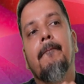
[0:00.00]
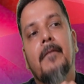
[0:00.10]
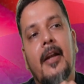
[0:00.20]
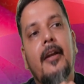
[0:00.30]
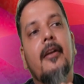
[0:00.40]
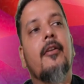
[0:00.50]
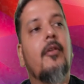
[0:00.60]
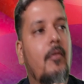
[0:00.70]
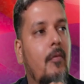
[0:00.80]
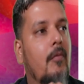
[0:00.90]
Right?
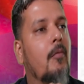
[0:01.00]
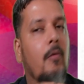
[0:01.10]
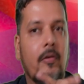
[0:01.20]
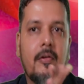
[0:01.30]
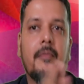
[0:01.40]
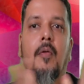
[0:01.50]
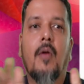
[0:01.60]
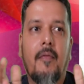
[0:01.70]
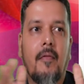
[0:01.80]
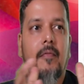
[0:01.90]
Most of you would
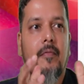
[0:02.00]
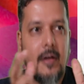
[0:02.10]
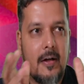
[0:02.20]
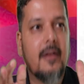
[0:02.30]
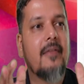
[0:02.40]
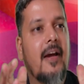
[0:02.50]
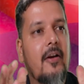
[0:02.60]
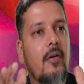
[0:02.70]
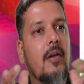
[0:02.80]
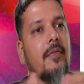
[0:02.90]
have written Jan
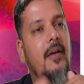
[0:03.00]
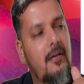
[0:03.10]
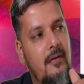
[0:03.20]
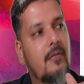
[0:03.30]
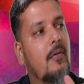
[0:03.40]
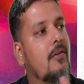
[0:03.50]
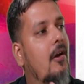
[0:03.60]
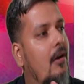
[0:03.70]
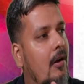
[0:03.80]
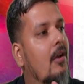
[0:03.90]
25. This was
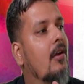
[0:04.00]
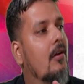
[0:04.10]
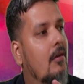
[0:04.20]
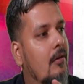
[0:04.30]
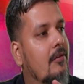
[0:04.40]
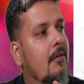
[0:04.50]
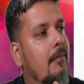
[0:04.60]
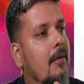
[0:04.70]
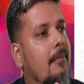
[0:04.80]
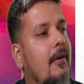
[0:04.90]
your question
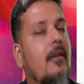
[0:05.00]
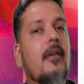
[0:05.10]
paper.